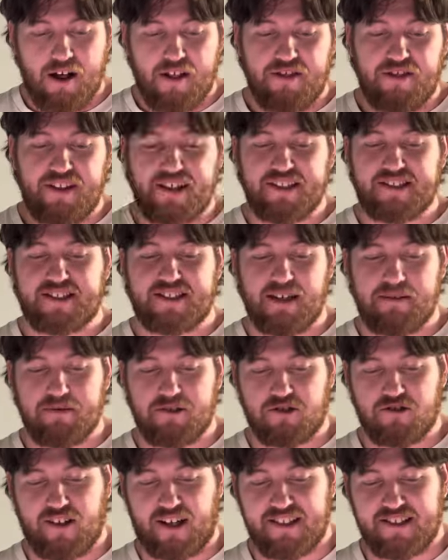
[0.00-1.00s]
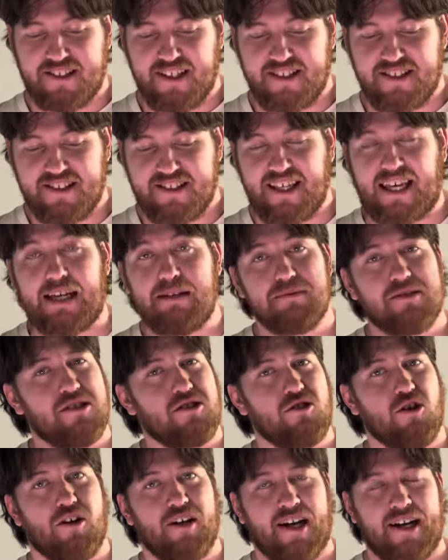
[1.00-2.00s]
This demonstrates that STEAMs is
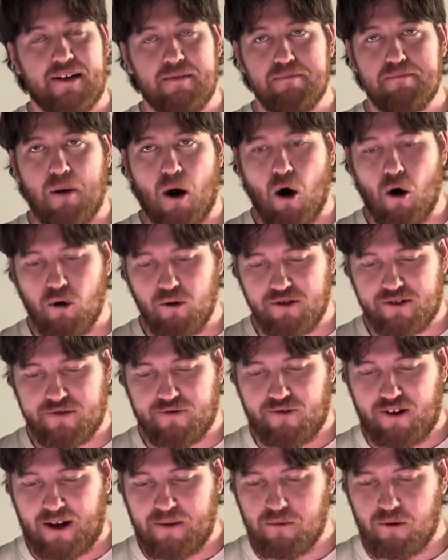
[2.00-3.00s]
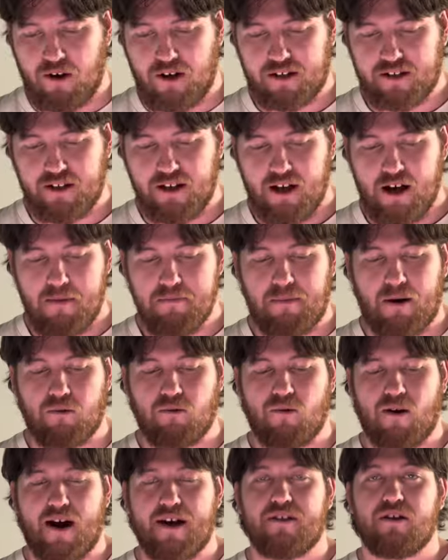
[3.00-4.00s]
not an imposed framework, but
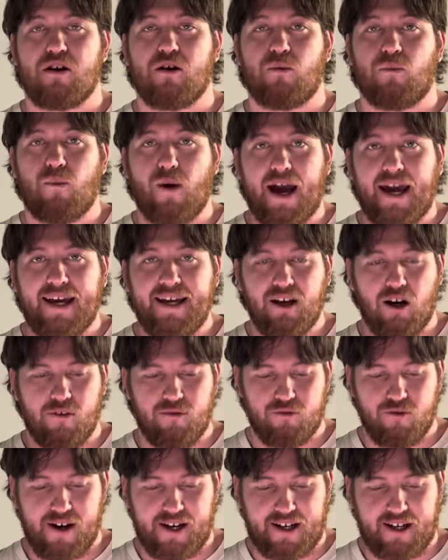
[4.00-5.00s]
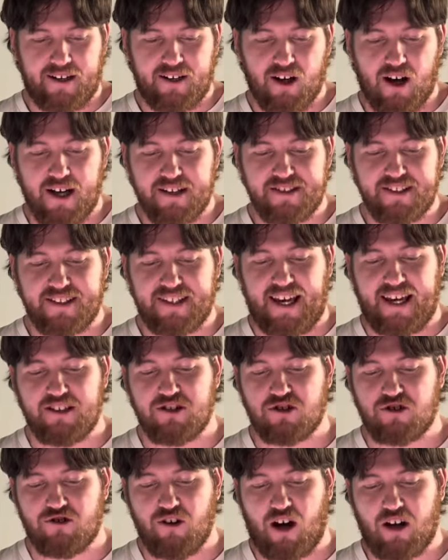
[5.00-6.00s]
rather a way of recognizing and
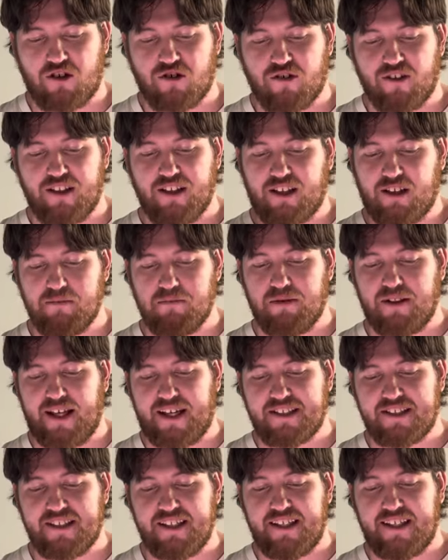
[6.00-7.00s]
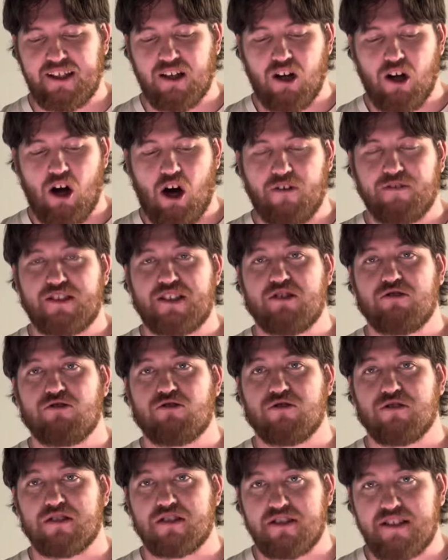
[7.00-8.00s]
structuring the complexity of
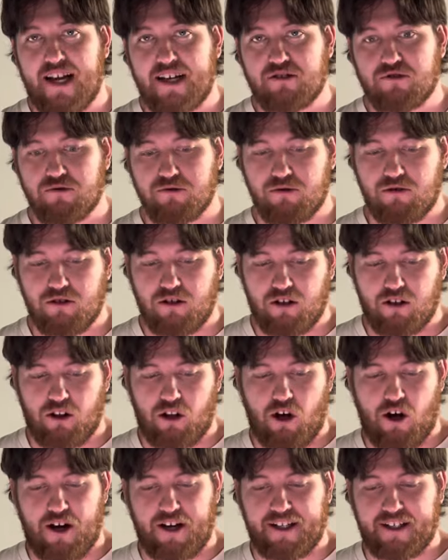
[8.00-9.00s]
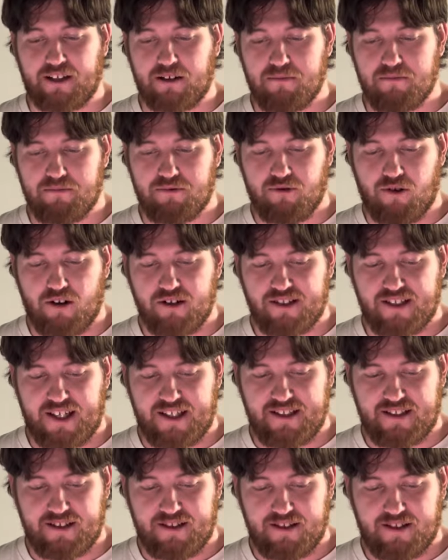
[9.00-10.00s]
children's natural learning
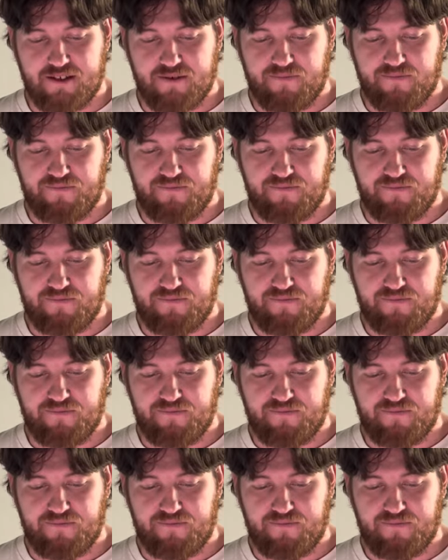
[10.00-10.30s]
processes.